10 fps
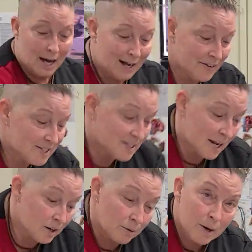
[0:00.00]
on the
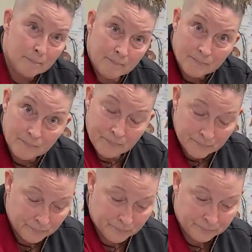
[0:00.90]
sacrum,
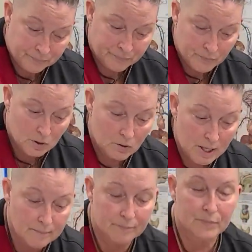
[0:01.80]

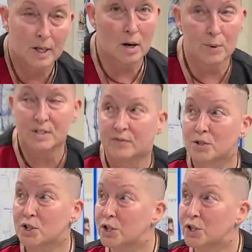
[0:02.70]
right? That always feels